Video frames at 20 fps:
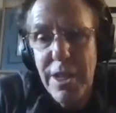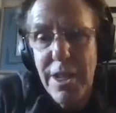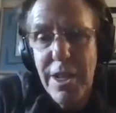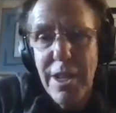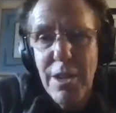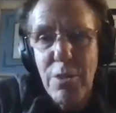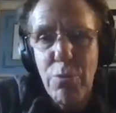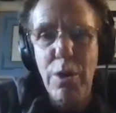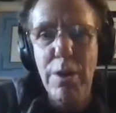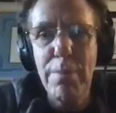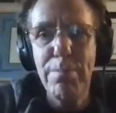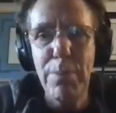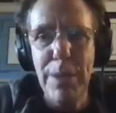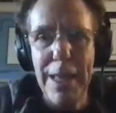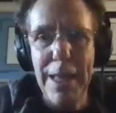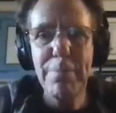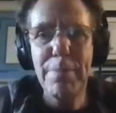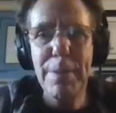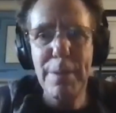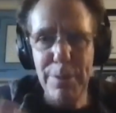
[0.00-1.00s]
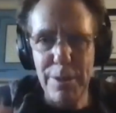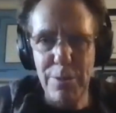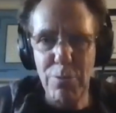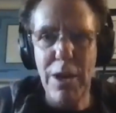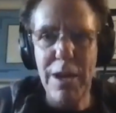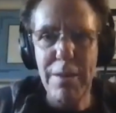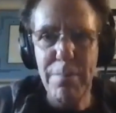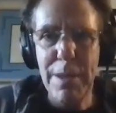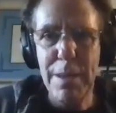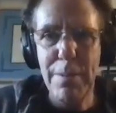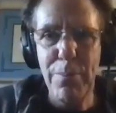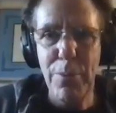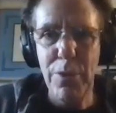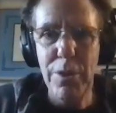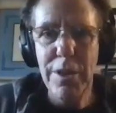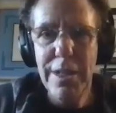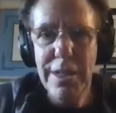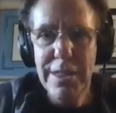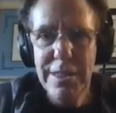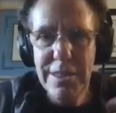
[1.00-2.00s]
where black people and white
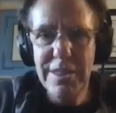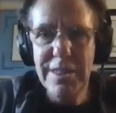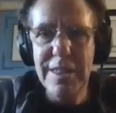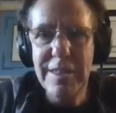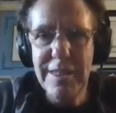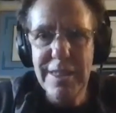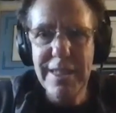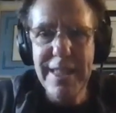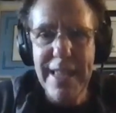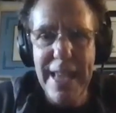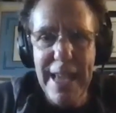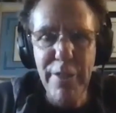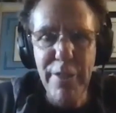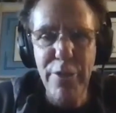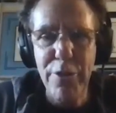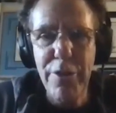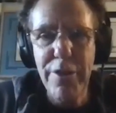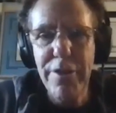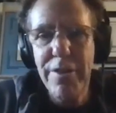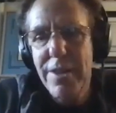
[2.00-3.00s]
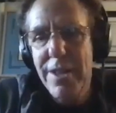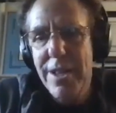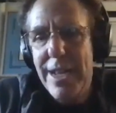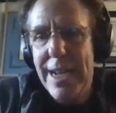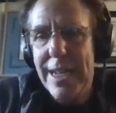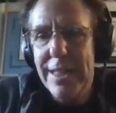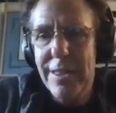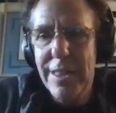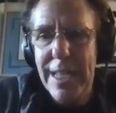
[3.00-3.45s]
people sit together at,